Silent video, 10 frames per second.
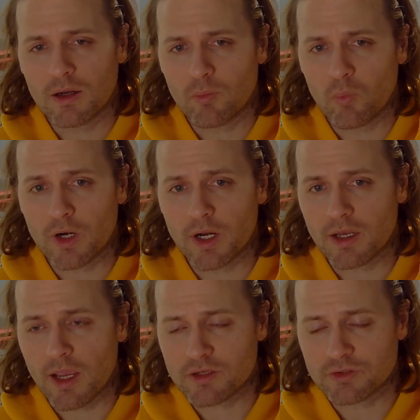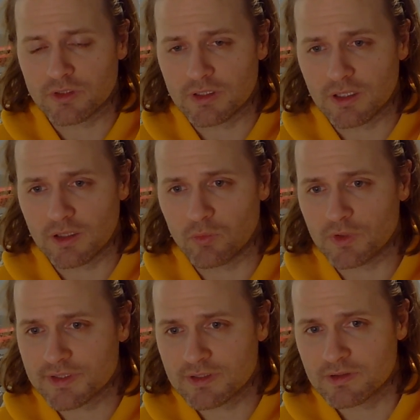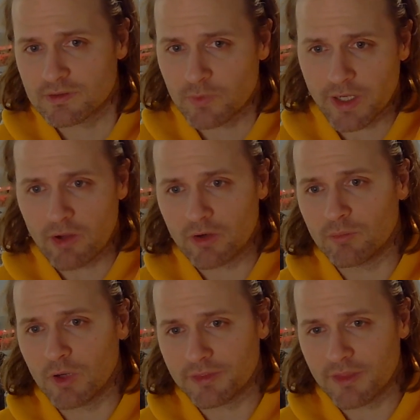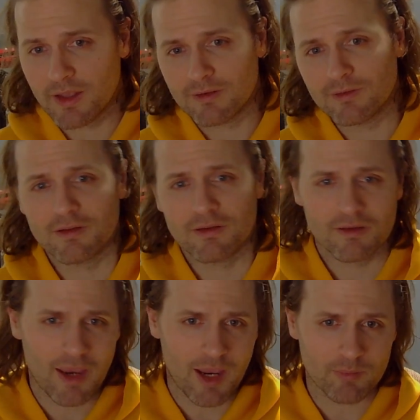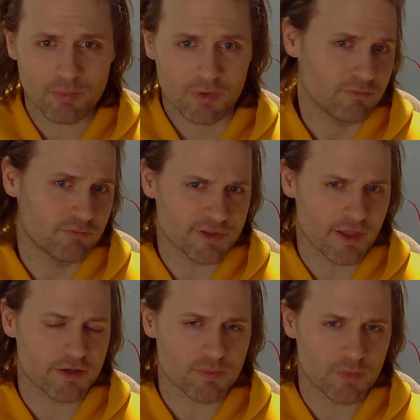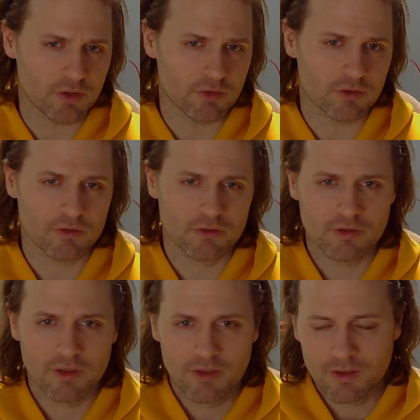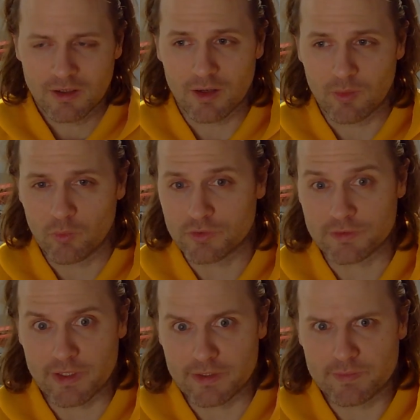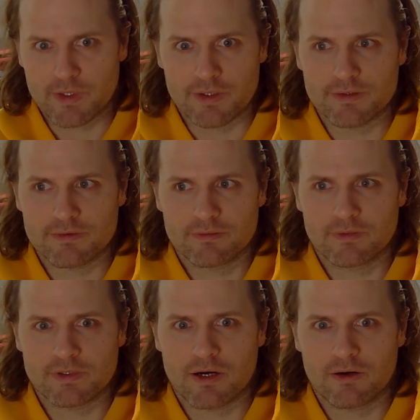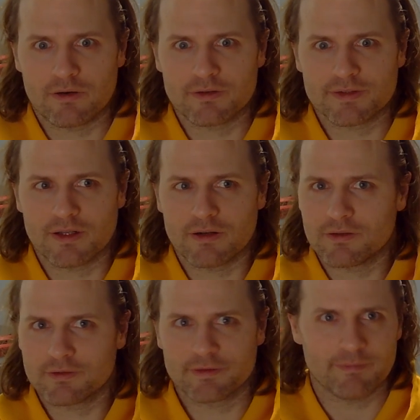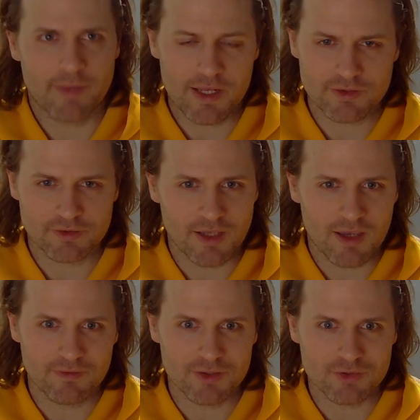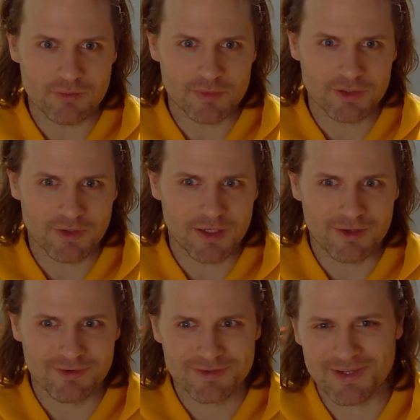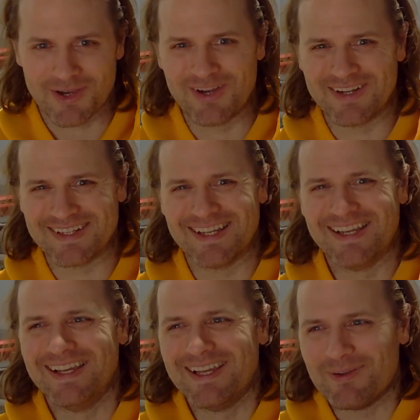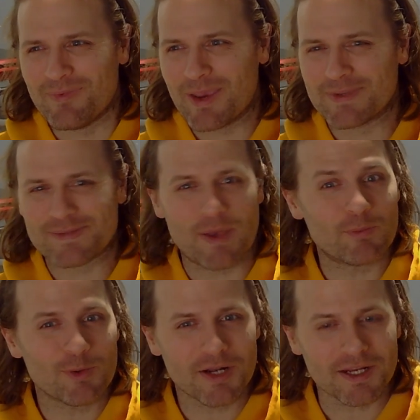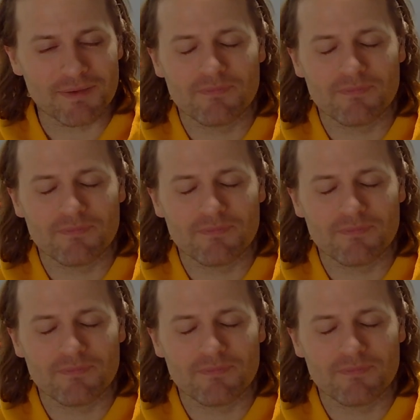What I actually did was went out and bought that amp slash speaker, which is nice because Guitar Center is magically having a drum deal right now, so making me spend more money.